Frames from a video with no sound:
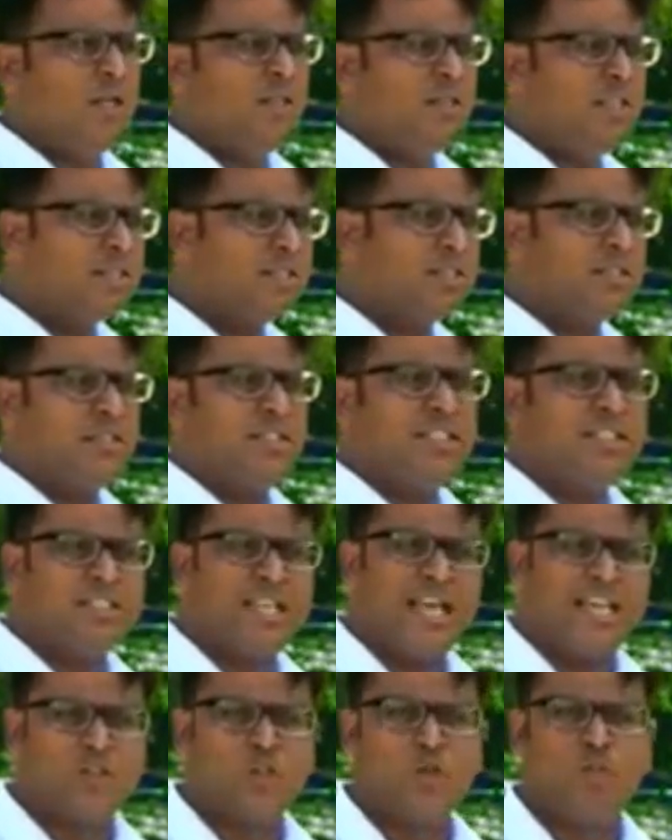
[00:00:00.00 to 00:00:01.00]

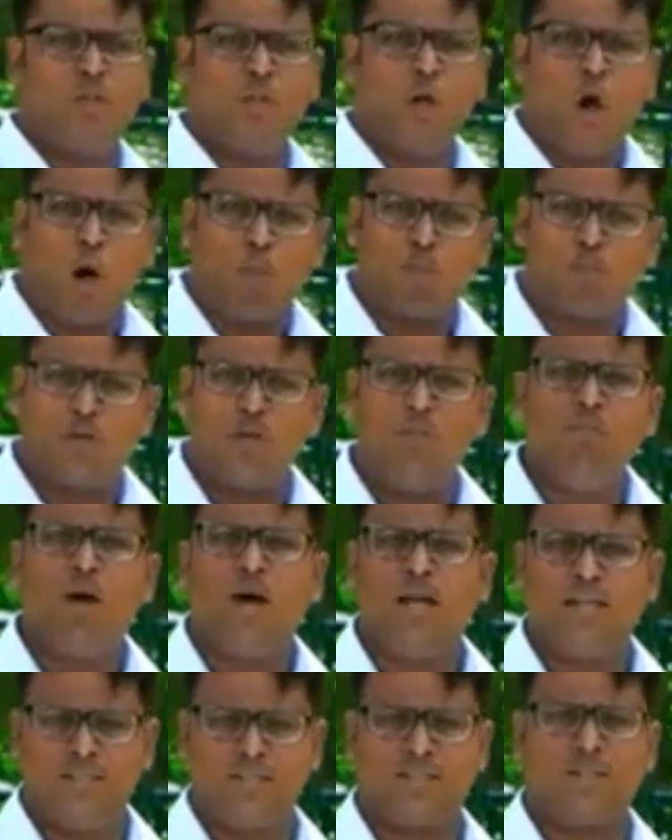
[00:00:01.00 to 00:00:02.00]
This has to be
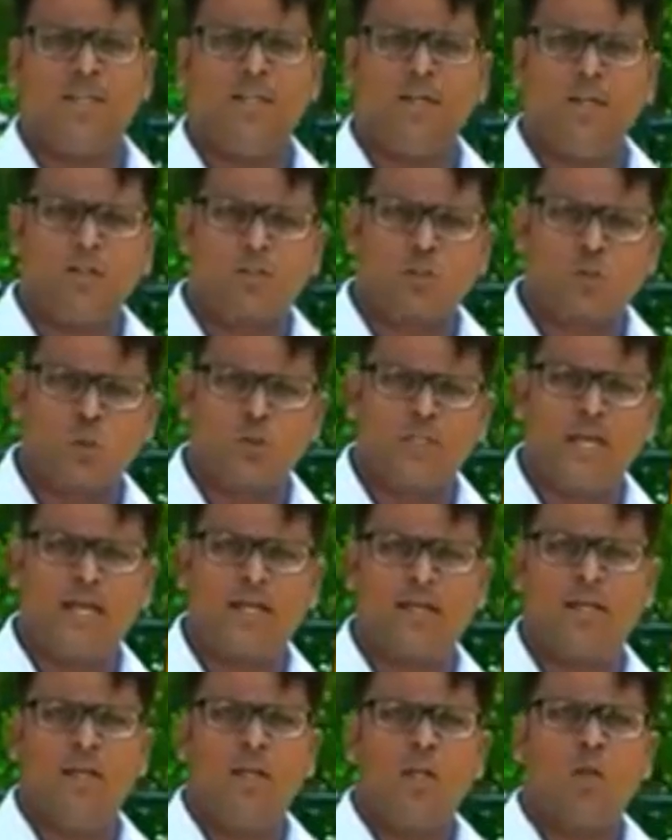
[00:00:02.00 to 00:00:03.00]
optimized so
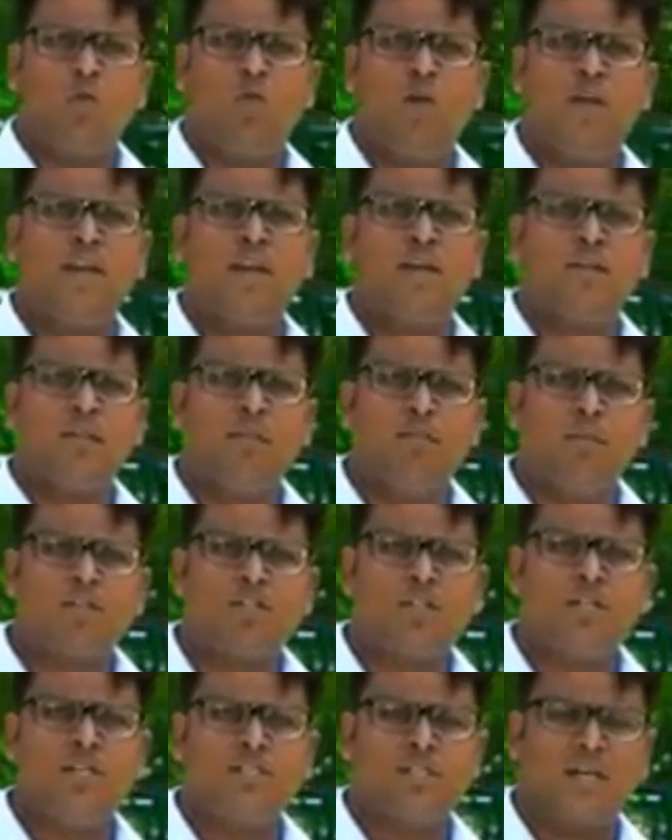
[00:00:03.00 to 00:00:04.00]
that when the
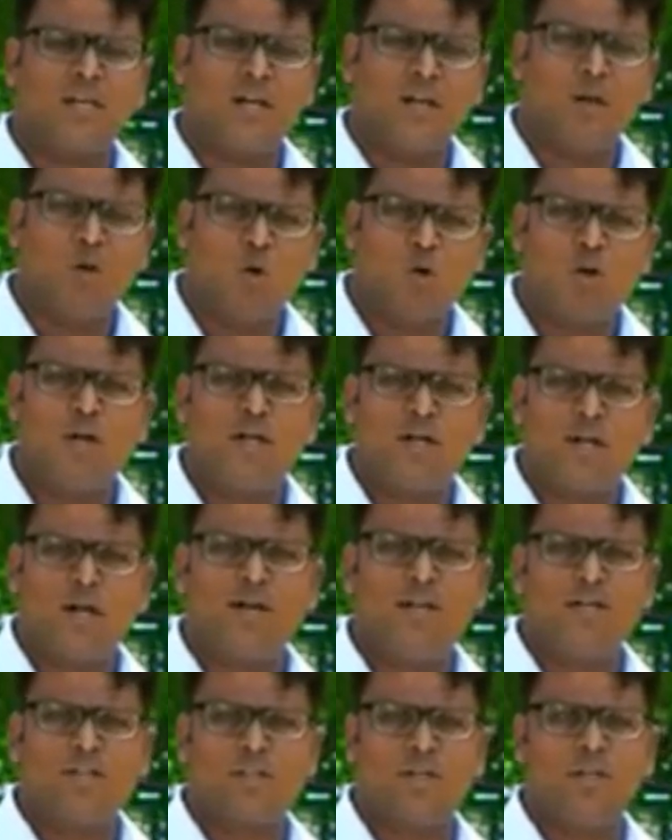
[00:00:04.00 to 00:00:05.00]
machine is under loaded
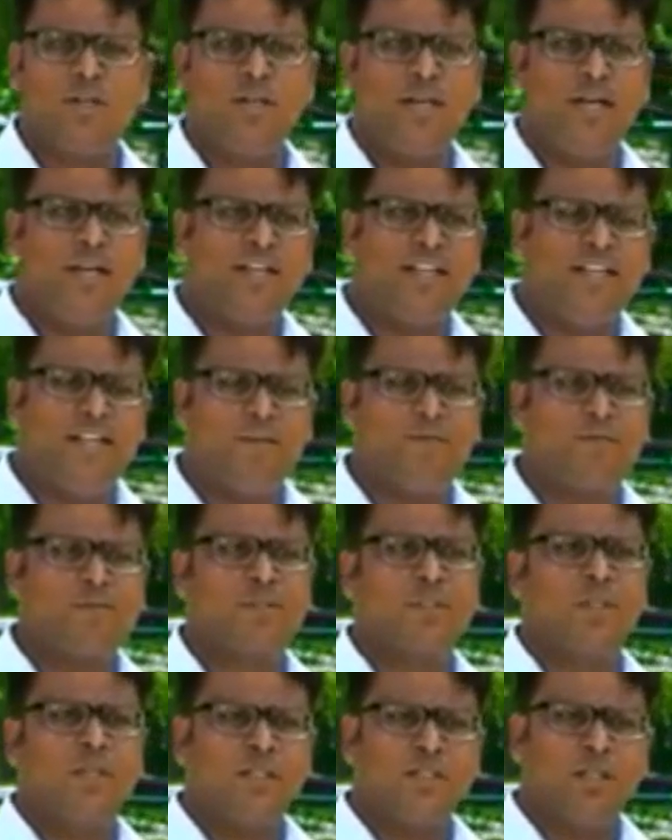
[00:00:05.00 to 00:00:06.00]
condition, it
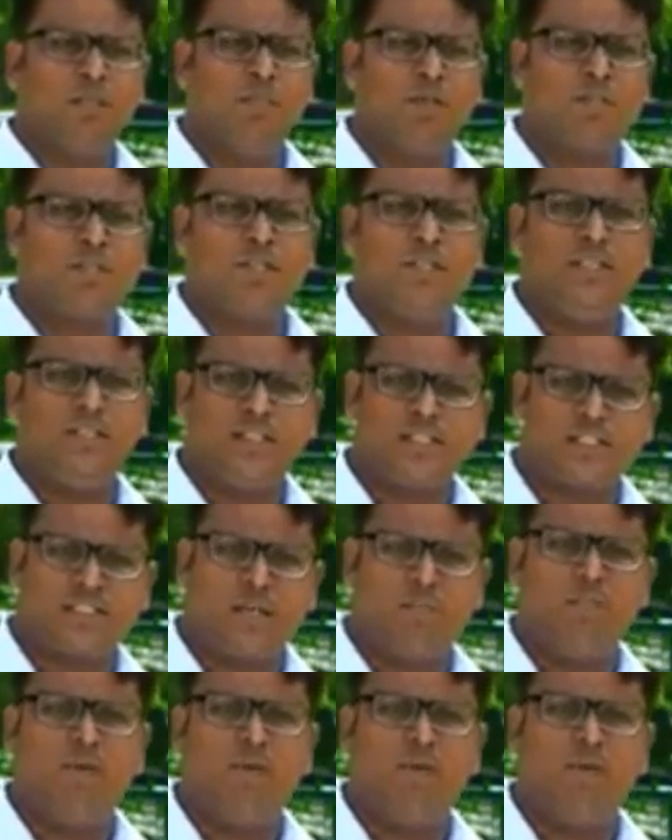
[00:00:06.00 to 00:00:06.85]
gives the machine the